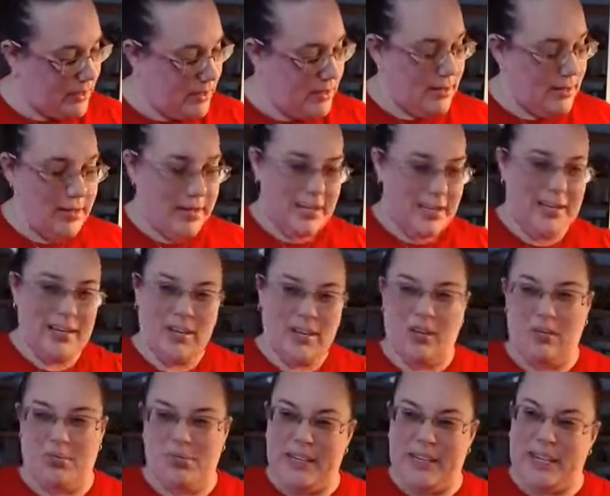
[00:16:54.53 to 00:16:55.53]
And then it
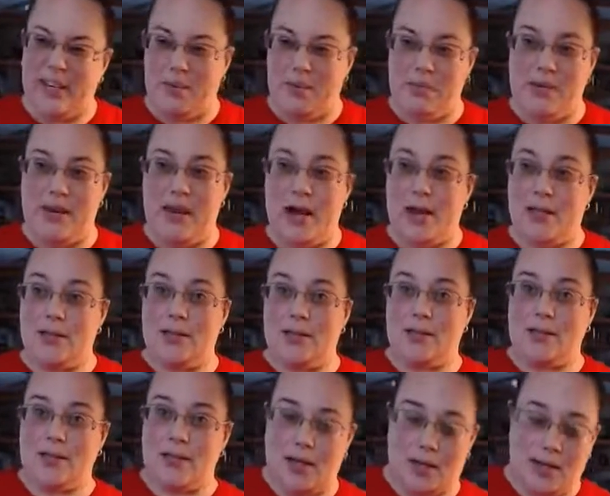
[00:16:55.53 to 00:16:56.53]
will become
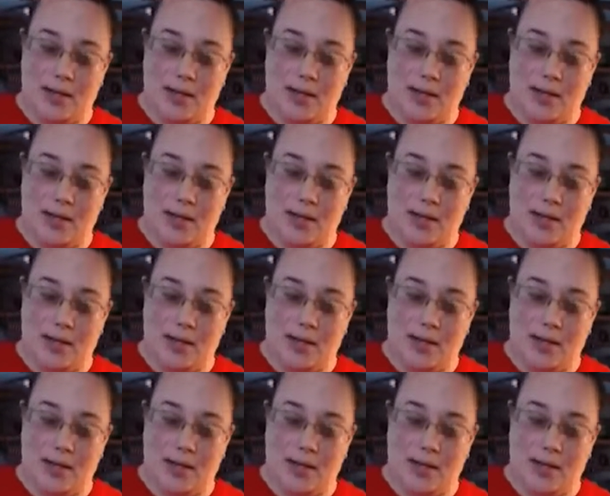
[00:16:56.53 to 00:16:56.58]
non-stick.